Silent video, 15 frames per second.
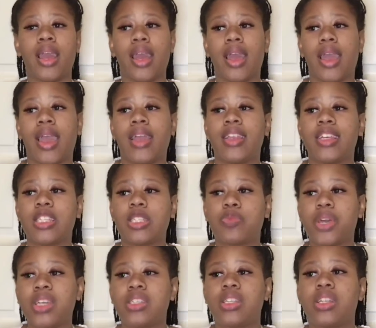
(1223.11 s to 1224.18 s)
and
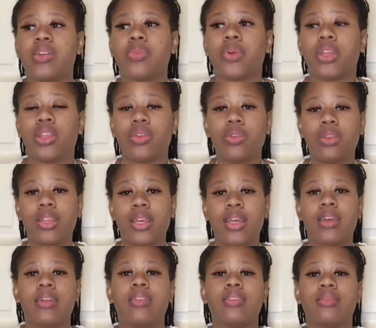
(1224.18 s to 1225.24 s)
especially when you
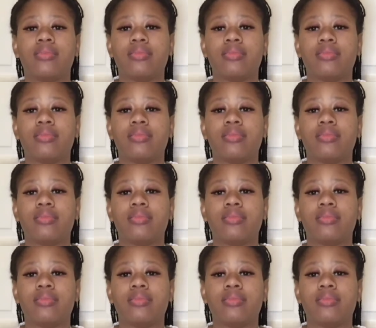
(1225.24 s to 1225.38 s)
live